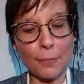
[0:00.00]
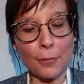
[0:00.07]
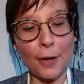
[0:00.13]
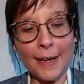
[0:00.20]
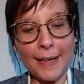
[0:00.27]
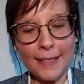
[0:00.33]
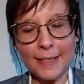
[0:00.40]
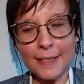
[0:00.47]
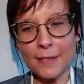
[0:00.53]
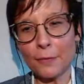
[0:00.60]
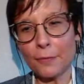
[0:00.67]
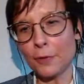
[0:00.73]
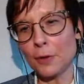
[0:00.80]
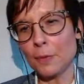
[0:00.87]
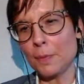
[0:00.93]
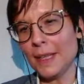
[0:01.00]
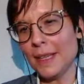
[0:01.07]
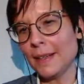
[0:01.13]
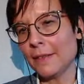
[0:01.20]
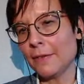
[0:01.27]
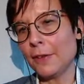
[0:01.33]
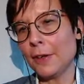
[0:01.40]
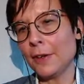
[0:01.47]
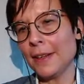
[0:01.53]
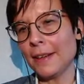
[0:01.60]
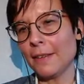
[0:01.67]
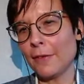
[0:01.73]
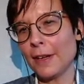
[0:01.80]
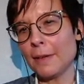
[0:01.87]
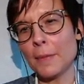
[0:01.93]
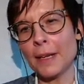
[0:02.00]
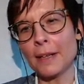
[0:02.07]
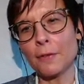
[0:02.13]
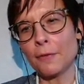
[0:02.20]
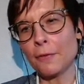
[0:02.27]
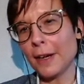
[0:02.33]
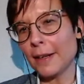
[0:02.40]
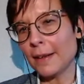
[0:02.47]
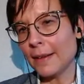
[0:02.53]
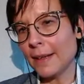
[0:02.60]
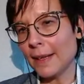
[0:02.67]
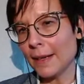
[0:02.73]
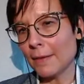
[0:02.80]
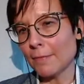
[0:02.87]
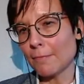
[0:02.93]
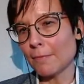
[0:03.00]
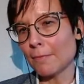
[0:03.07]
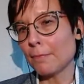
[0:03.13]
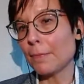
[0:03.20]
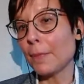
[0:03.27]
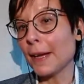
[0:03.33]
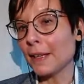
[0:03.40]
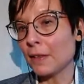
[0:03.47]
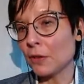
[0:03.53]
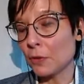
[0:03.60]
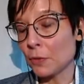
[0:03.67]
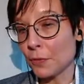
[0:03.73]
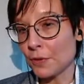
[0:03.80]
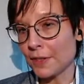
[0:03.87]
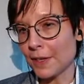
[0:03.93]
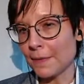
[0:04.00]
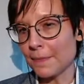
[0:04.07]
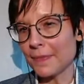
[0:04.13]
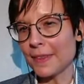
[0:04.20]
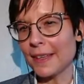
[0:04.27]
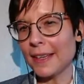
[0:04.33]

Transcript: prize for being a very environmental friendly bike user.